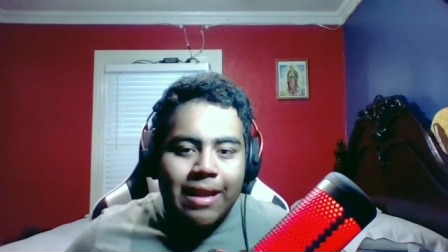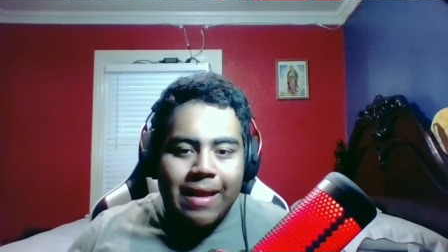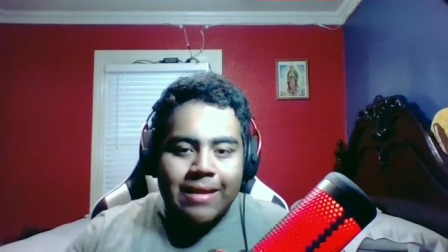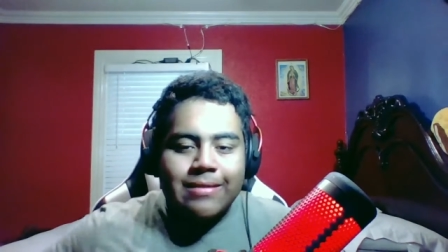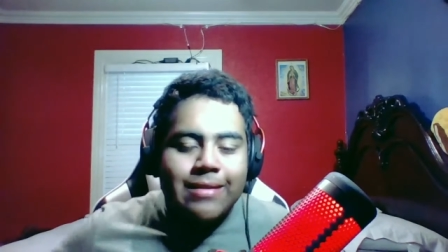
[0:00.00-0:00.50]

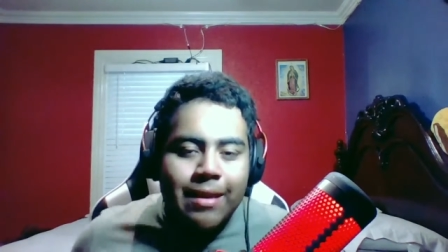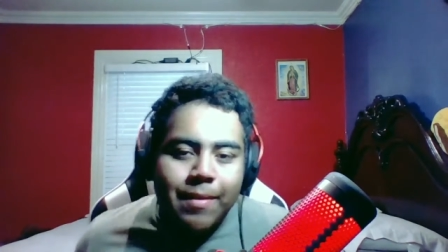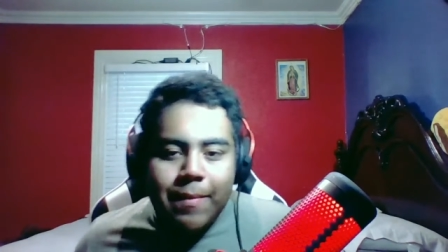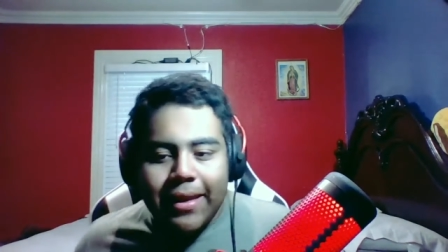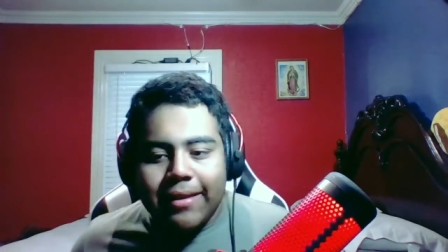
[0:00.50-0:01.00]
As the time
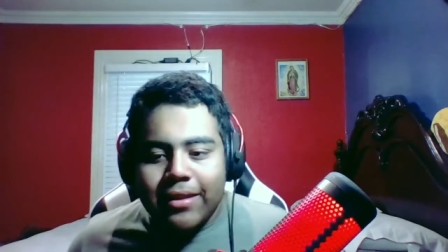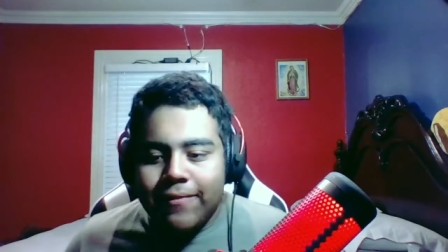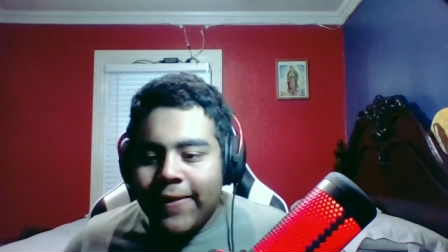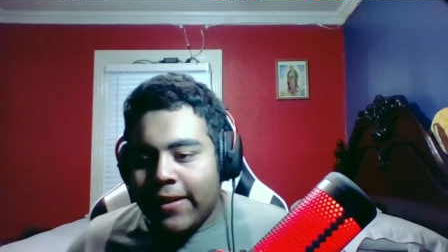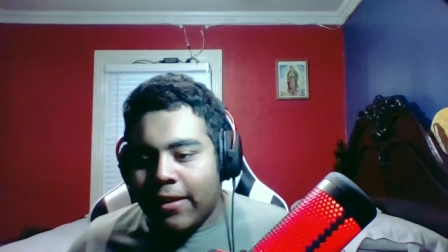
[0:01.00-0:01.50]
I'm making this
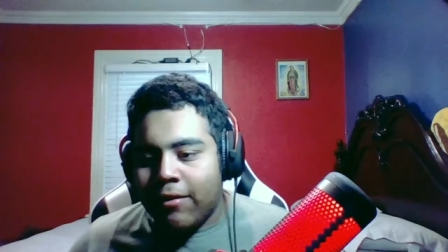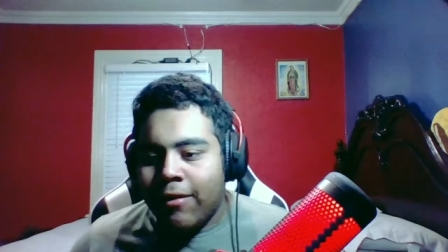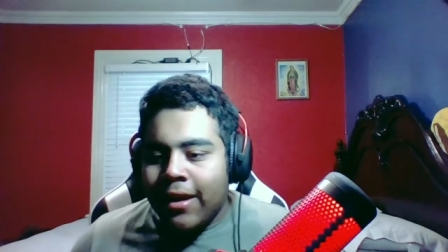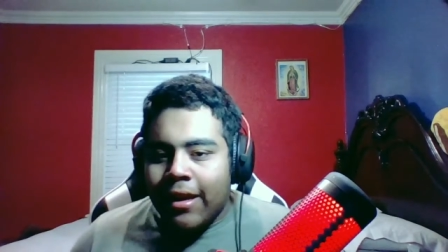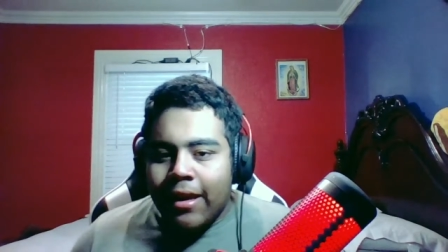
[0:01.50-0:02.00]
video,
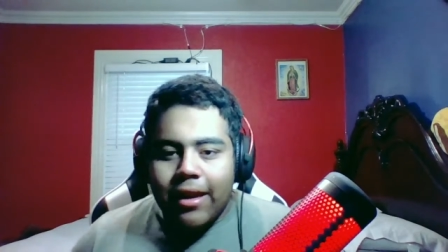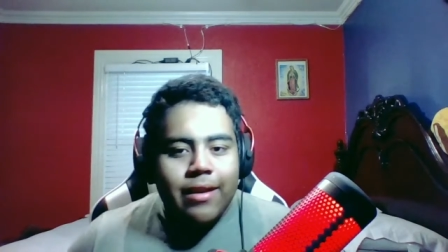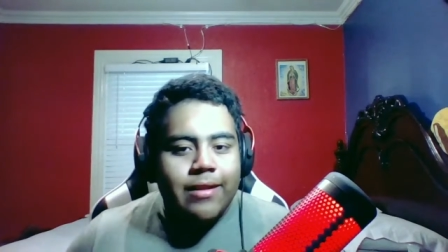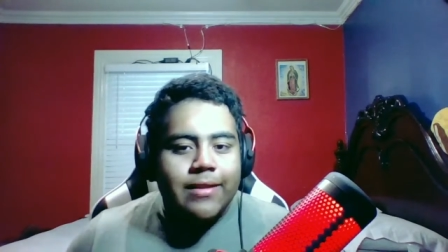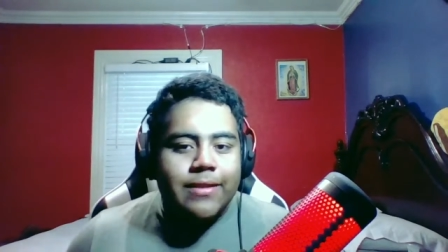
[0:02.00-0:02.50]
it
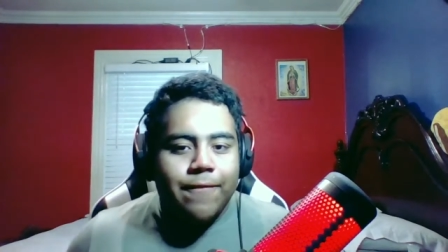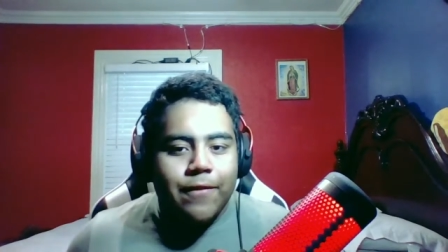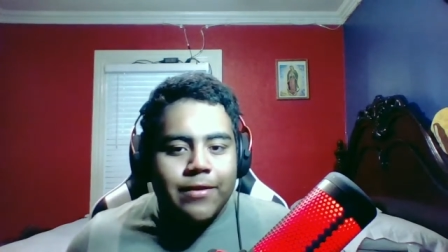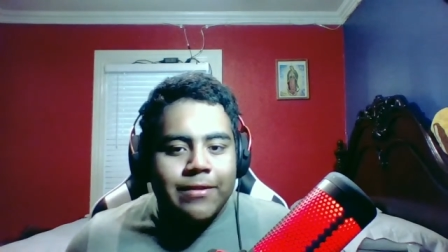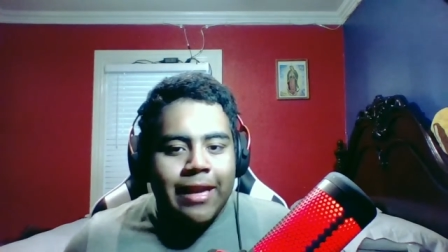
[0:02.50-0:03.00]
is the
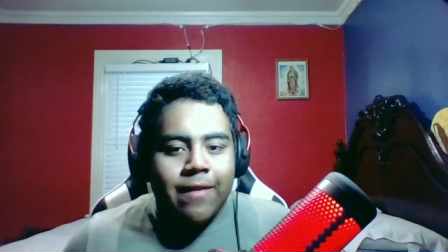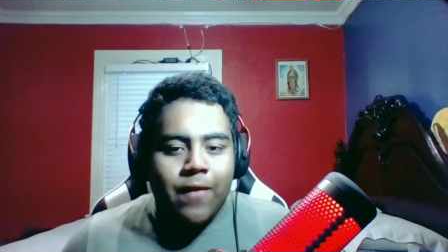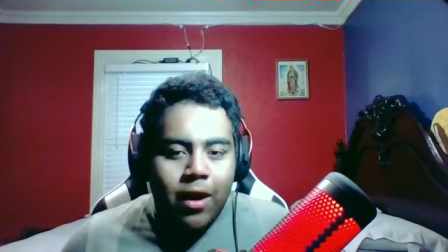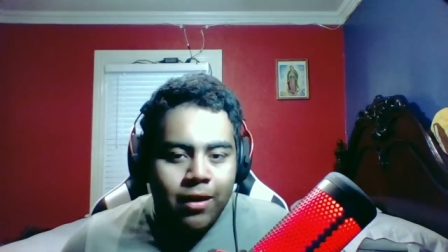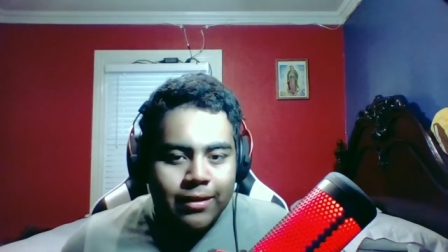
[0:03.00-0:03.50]
first day of
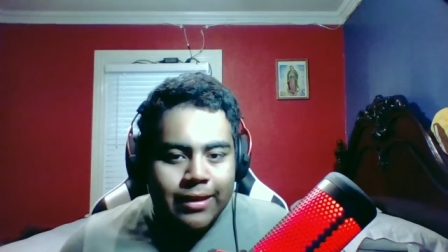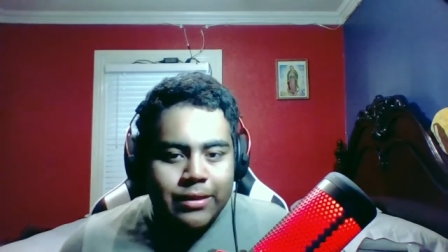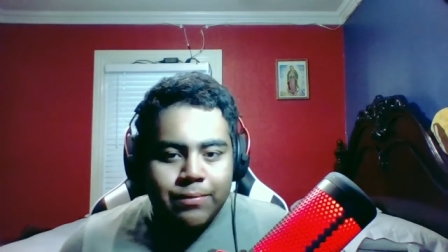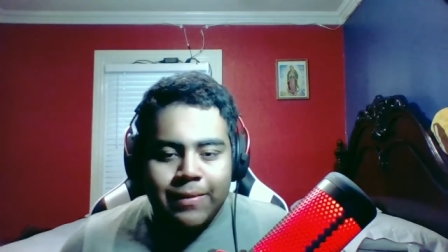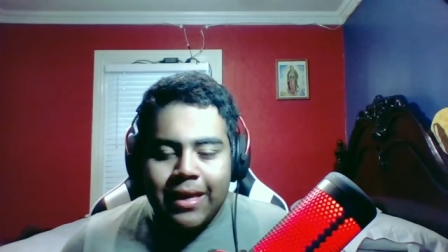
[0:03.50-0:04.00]

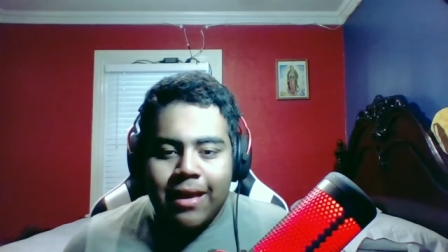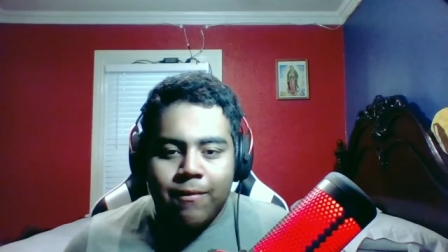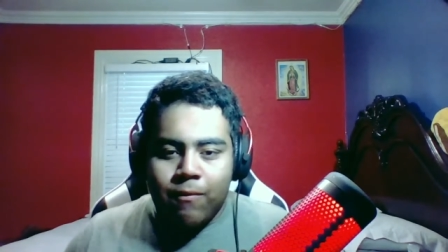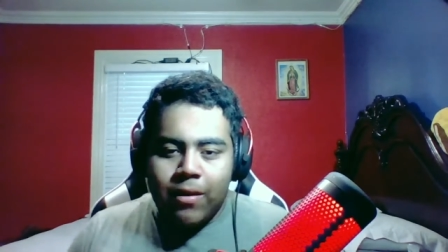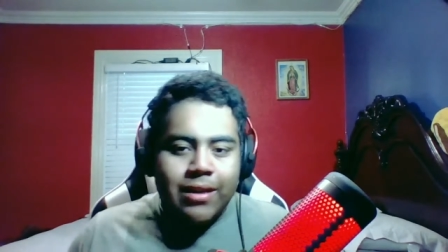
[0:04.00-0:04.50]
August. We
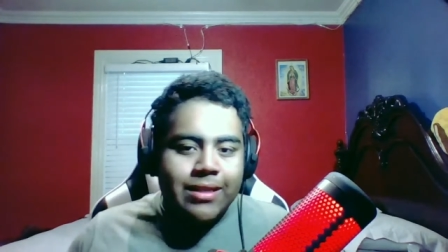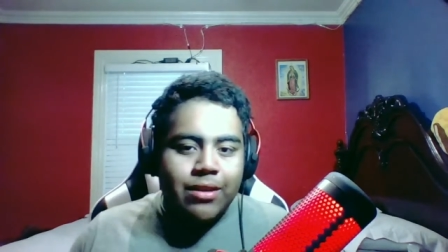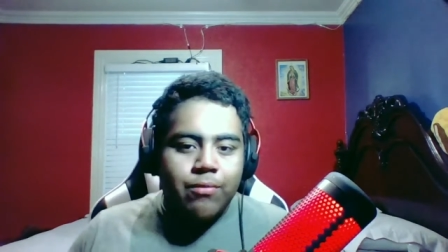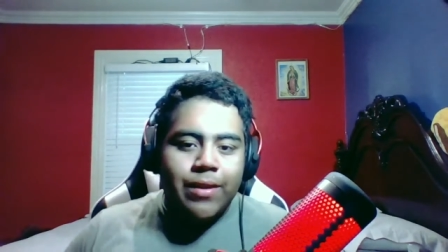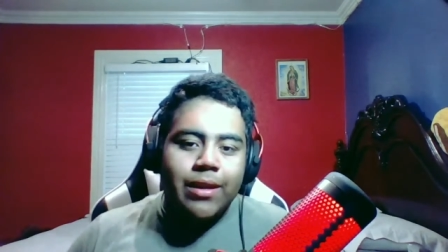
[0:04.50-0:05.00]
have one
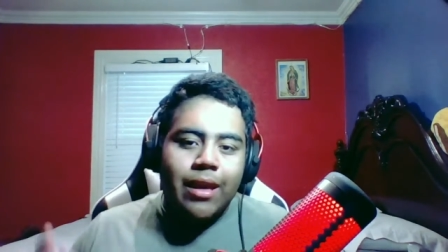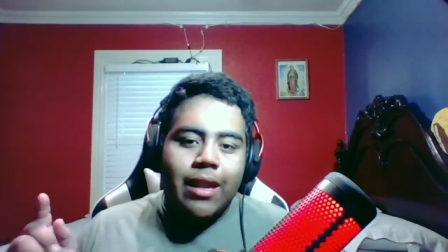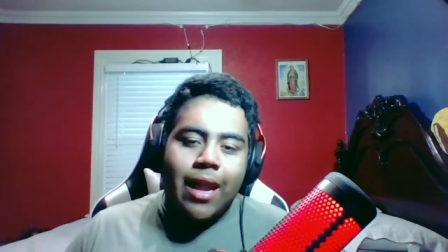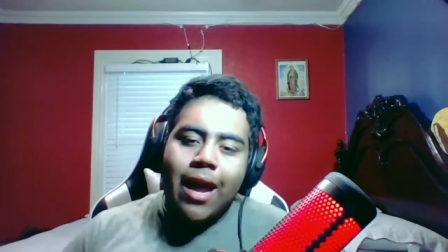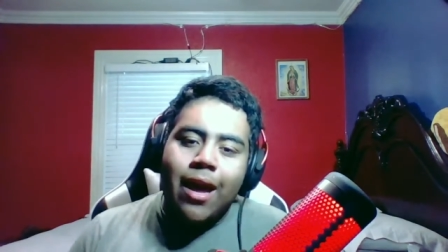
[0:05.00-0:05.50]
entire week and
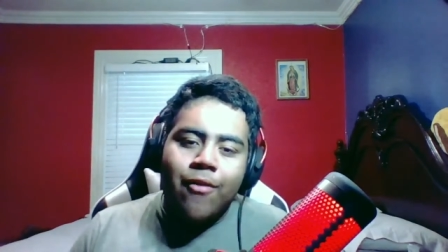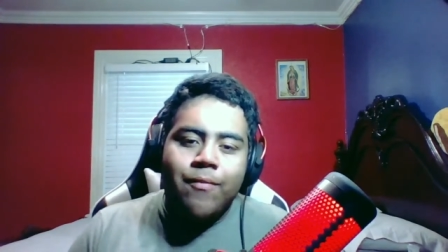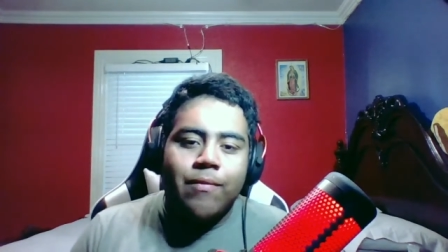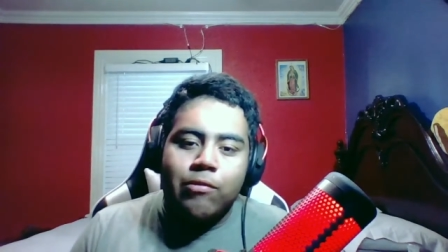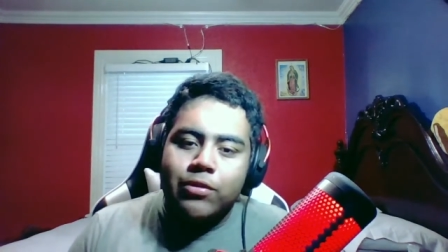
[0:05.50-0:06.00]
a half
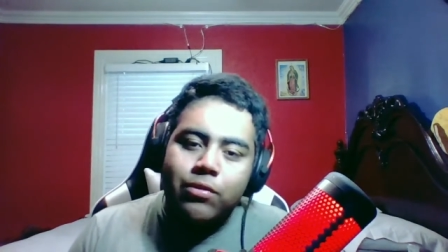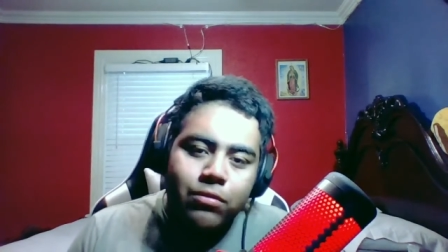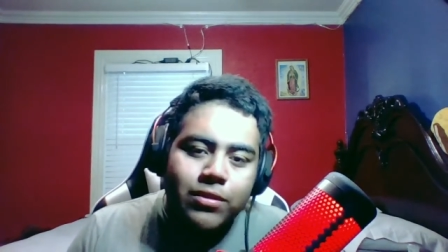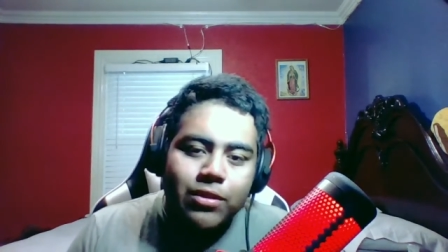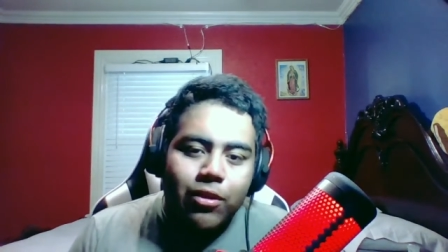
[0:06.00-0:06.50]
before
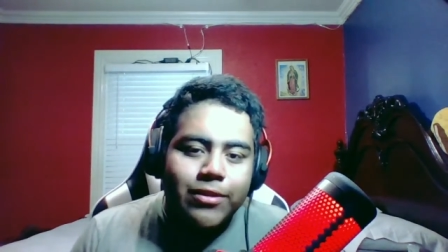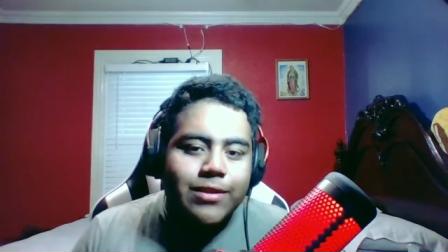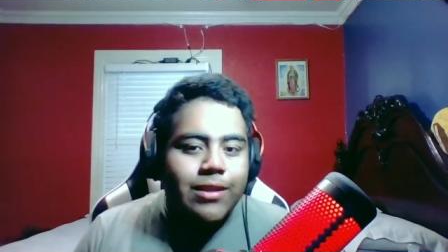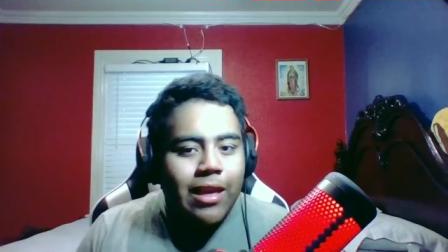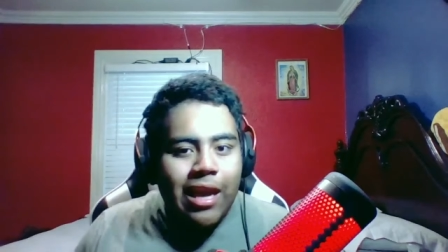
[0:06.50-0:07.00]
school
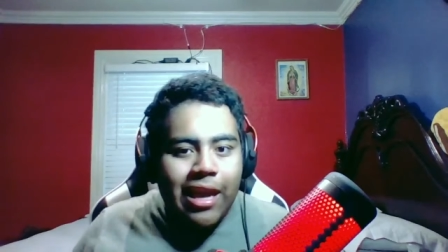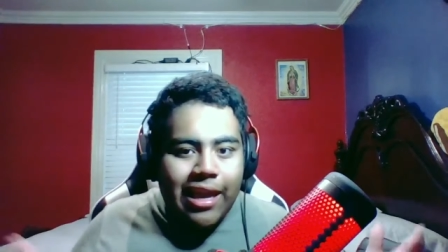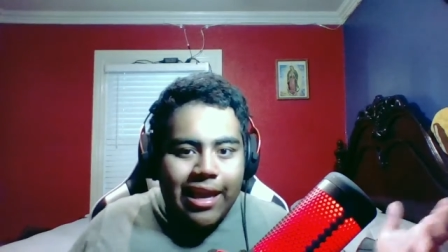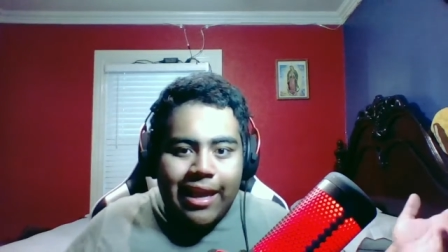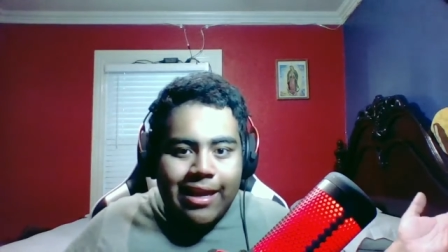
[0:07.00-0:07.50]
starts,
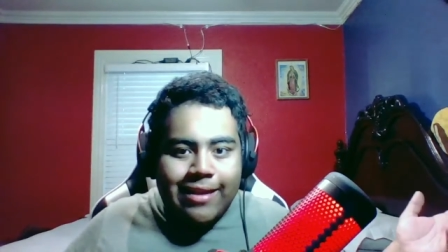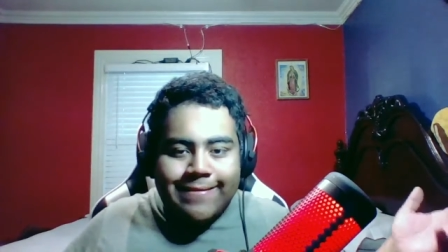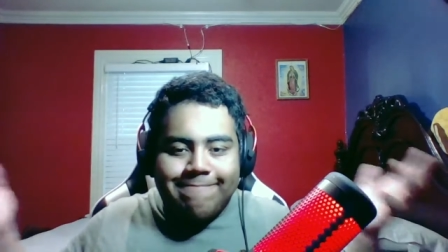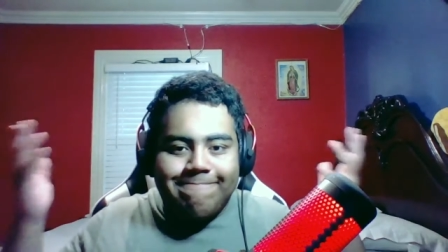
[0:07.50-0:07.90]
and